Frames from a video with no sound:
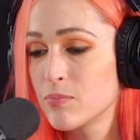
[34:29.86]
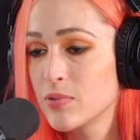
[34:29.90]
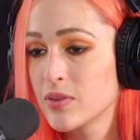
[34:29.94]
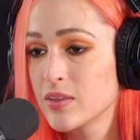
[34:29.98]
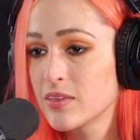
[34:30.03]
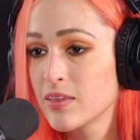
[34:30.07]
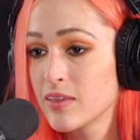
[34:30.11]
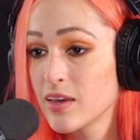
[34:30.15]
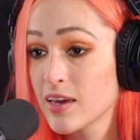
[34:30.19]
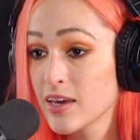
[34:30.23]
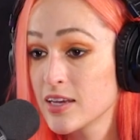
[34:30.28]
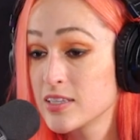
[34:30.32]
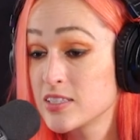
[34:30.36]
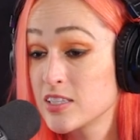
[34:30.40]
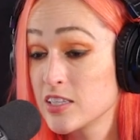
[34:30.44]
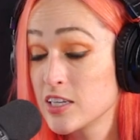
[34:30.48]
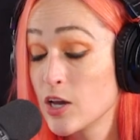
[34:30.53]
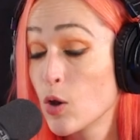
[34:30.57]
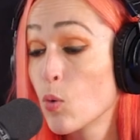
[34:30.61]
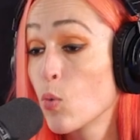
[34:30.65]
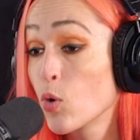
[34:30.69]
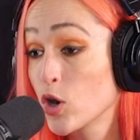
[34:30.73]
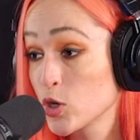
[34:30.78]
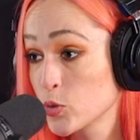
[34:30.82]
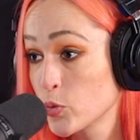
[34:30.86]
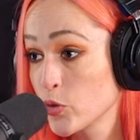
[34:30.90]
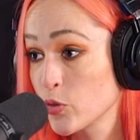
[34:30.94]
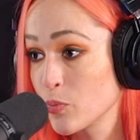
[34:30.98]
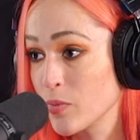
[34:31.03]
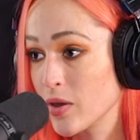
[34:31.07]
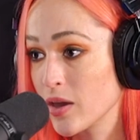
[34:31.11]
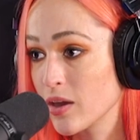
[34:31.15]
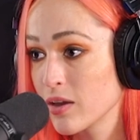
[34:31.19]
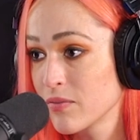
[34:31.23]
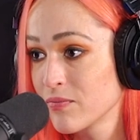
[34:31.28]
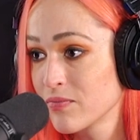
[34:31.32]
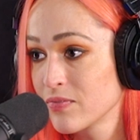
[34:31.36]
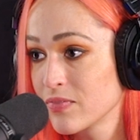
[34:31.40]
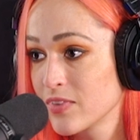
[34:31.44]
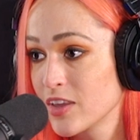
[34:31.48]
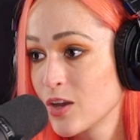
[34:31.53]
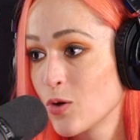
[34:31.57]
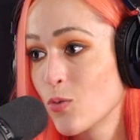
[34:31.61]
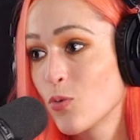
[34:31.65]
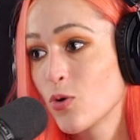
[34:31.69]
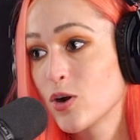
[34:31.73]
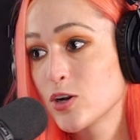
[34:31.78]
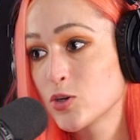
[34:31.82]
The thing is, it worked with me.
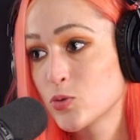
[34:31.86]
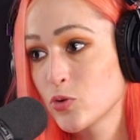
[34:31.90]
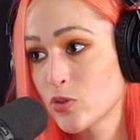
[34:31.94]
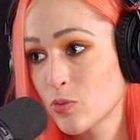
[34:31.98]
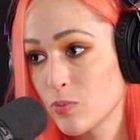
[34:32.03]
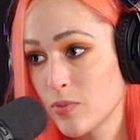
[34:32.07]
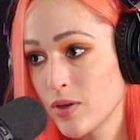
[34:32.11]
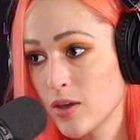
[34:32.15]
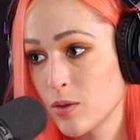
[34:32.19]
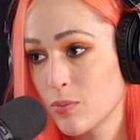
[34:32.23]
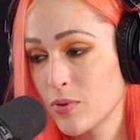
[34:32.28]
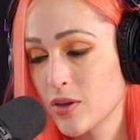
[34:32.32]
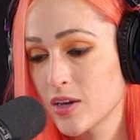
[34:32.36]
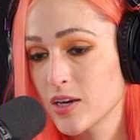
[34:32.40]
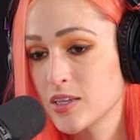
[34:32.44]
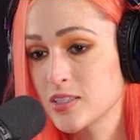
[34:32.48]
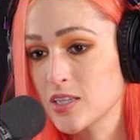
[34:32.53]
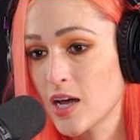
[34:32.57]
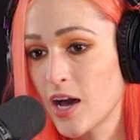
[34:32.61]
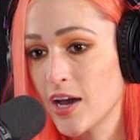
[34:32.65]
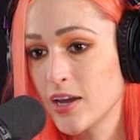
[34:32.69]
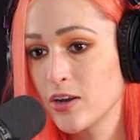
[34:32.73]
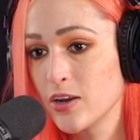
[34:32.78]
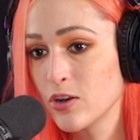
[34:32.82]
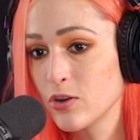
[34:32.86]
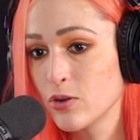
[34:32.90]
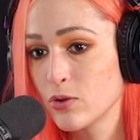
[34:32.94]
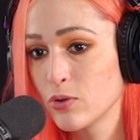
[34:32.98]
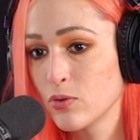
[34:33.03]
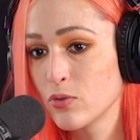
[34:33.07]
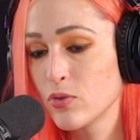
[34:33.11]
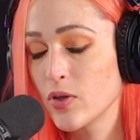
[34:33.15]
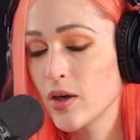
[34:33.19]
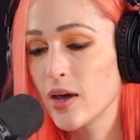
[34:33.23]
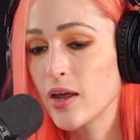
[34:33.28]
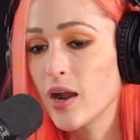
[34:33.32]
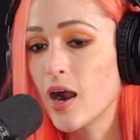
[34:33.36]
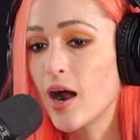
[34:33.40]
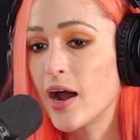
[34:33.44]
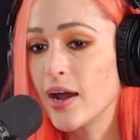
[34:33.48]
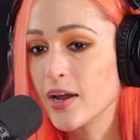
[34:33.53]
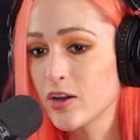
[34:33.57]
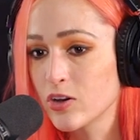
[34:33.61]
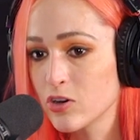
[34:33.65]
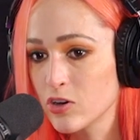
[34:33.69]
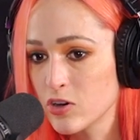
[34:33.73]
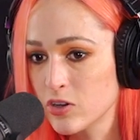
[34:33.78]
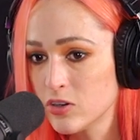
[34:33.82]
It worked with me because I knew that I
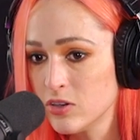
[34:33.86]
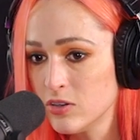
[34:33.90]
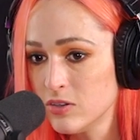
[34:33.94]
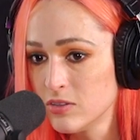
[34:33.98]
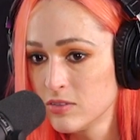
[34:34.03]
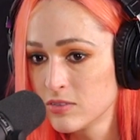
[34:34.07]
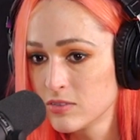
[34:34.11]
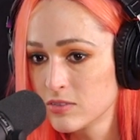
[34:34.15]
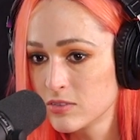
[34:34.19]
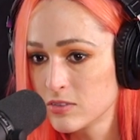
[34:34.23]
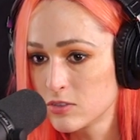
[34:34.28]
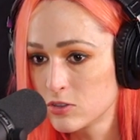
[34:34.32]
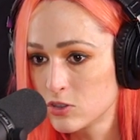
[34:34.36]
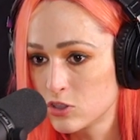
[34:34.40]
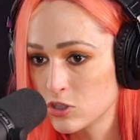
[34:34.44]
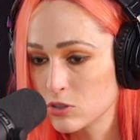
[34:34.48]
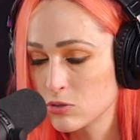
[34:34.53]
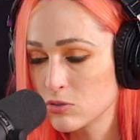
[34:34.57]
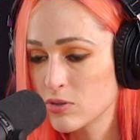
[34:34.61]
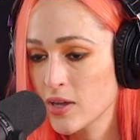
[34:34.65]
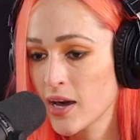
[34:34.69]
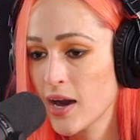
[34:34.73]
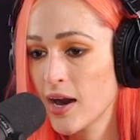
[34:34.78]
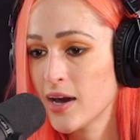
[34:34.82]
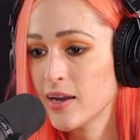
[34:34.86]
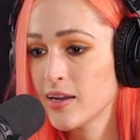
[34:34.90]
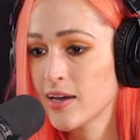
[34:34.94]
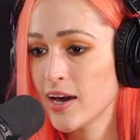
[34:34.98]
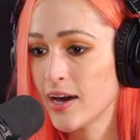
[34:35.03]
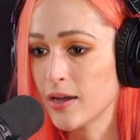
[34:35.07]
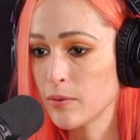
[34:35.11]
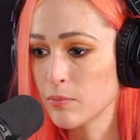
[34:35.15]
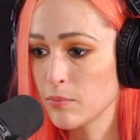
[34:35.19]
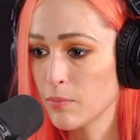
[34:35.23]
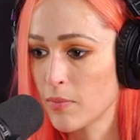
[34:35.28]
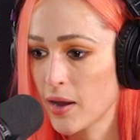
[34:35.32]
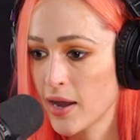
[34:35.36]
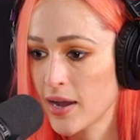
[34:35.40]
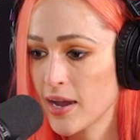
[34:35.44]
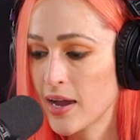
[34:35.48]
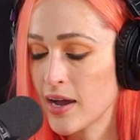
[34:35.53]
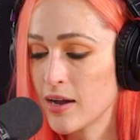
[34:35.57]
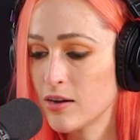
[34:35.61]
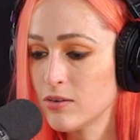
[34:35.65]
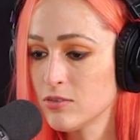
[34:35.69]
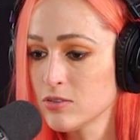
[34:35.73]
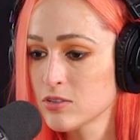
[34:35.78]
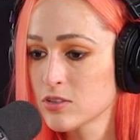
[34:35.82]
could do that at my
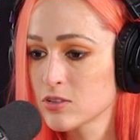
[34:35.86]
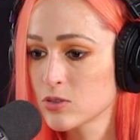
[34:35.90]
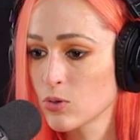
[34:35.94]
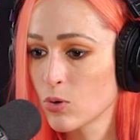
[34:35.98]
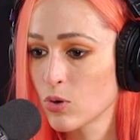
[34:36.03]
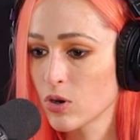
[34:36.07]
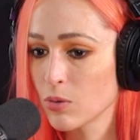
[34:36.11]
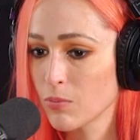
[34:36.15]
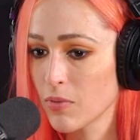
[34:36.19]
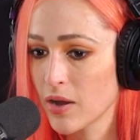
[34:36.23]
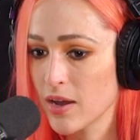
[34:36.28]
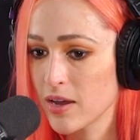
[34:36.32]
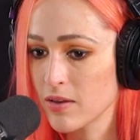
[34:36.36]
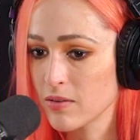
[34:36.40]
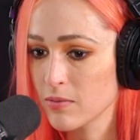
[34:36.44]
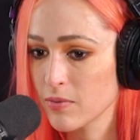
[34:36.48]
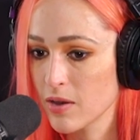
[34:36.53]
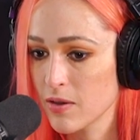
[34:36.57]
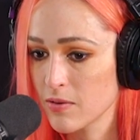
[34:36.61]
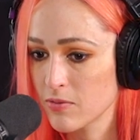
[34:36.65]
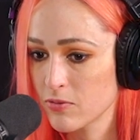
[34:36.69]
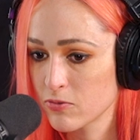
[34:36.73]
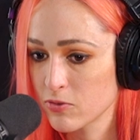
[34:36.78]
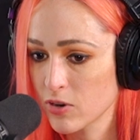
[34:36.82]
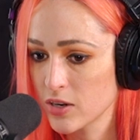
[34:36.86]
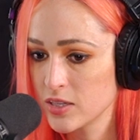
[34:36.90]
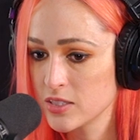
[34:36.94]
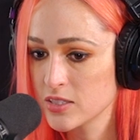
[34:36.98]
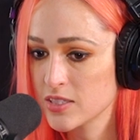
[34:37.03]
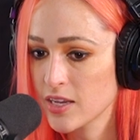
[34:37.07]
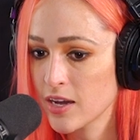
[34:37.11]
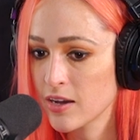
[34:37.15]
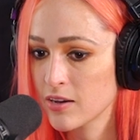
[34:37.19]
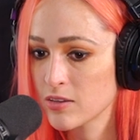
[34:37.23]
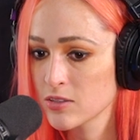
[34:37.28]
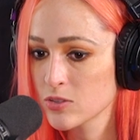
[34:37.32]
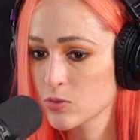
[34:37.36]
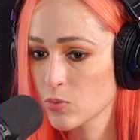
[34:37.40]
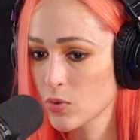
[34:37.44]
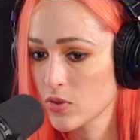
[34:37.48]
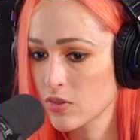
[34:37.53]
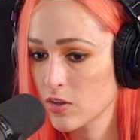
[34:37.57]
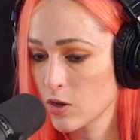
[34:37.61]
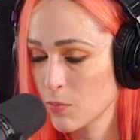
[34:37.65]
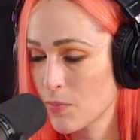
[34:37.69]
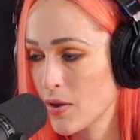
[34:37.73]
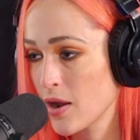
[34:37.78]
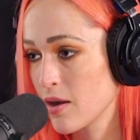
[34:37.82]
house or my friend's house with
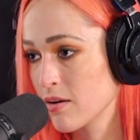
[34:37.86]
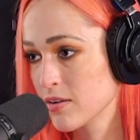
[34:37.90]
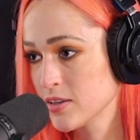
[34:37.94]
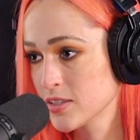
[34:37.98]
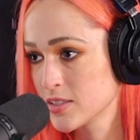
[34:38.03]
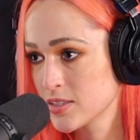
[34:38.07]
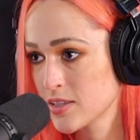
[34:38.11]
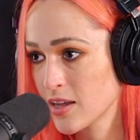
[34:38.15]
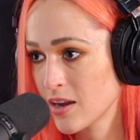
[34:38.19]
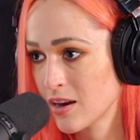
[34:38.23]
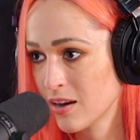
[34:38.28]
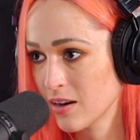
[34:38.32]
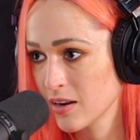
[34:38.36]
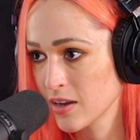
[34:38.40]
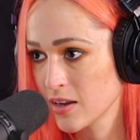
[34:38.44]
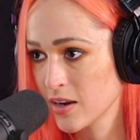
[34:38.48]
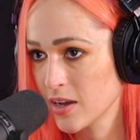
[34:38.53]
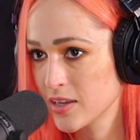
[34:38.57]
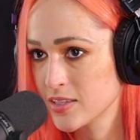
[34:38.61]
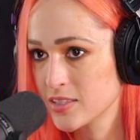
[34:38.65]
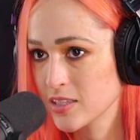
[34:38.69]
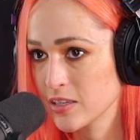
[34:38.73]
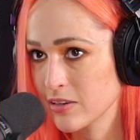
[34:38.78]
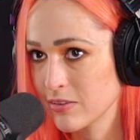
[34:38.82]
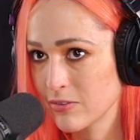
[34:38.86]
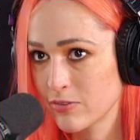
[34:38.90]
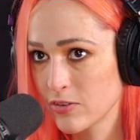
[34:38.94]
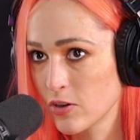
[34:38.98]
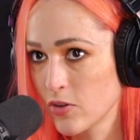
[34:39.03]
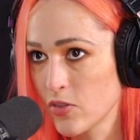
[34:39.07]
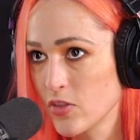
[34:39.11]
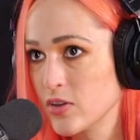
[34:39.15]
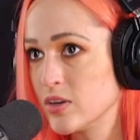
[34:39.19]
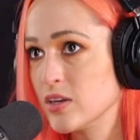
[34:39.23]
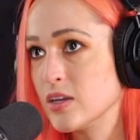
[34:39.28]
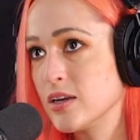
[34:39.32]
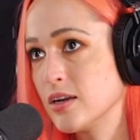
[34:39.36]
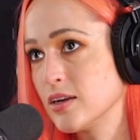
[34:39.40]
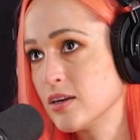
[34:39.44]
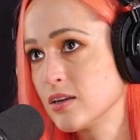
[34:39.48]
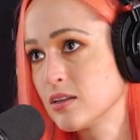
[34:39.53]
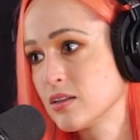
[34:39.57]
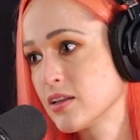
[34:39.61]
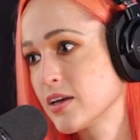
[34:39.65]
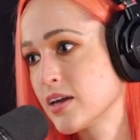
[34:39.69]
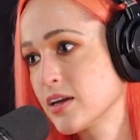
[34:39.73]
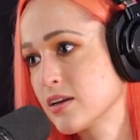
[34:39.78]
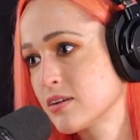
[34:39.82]
their parents there, and I didn't feel the need to
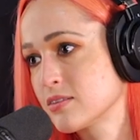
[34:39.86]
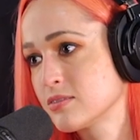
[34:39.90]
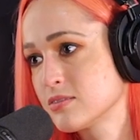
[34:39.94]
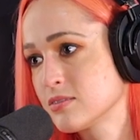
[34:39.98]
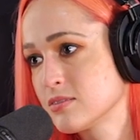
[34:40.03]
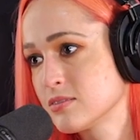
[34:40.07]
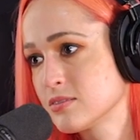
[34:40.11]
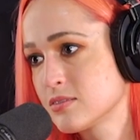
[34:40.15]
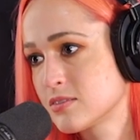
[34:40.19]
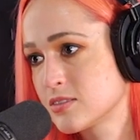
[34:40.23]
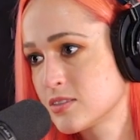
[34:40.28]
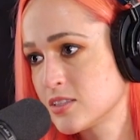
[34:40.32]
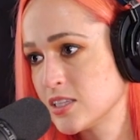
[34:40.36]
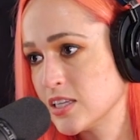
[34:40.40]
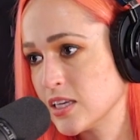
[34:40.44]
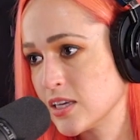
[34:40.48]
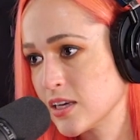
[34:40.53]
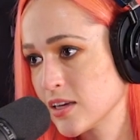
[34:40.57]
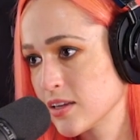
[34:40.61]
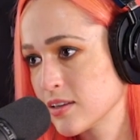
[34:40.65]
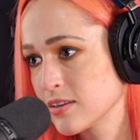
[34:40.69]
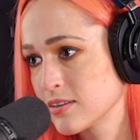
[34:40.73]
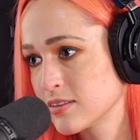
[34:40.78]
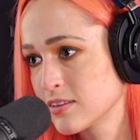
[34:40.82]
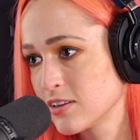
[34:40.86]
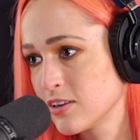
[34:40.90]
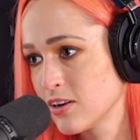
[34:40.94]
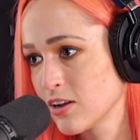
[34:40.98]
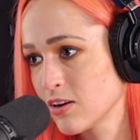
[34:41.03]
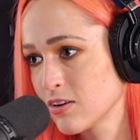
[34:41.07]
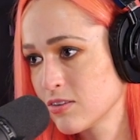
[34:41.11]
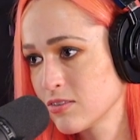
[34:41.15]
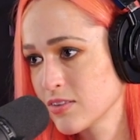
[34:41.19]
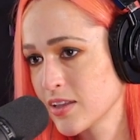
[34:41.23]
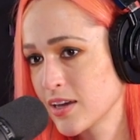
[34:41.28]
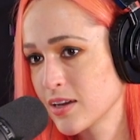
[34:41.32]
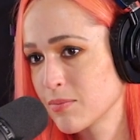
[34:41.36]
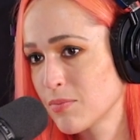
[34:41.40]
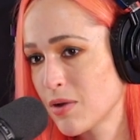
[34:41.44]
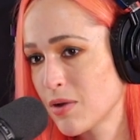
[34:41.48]
like sneak it. Like